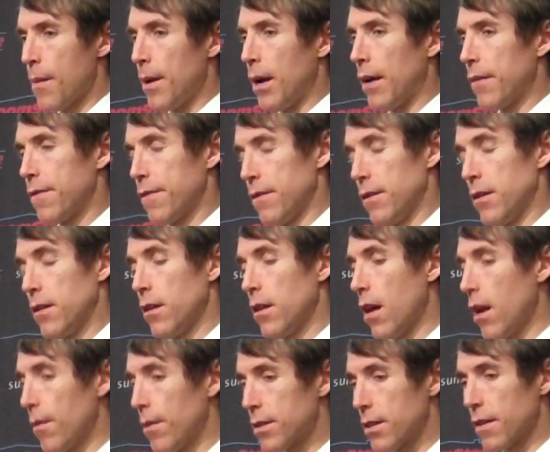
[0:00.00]
Yeah, I mean, in a
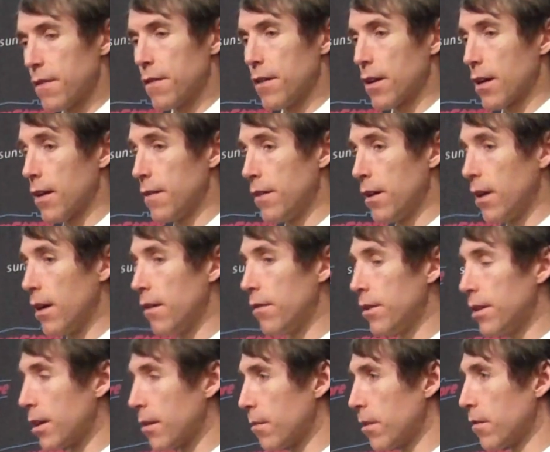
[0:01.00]
lot of ways, I feel like I've done
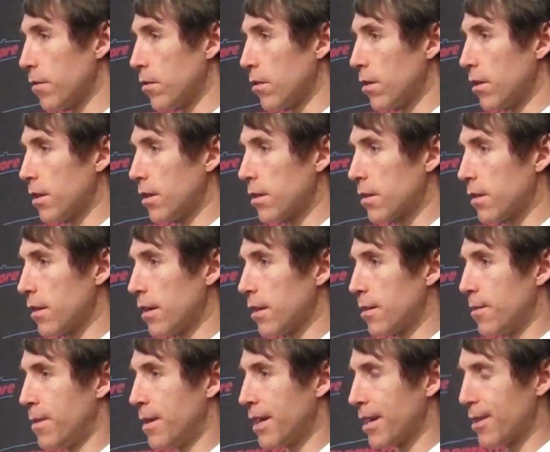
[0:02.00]
everything before at this stage
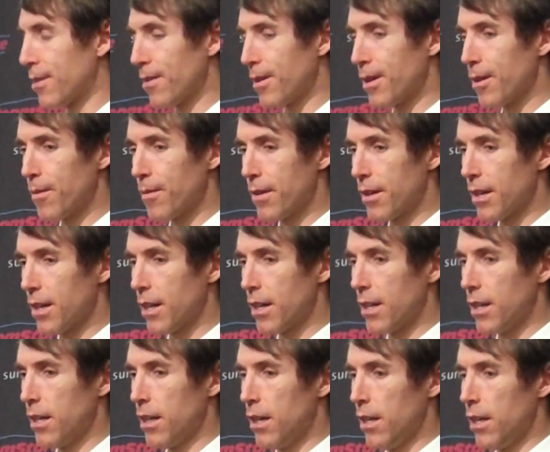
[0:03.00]
of my career,
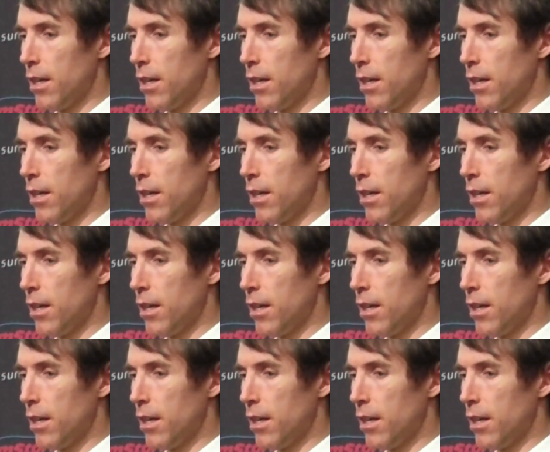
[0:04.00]
but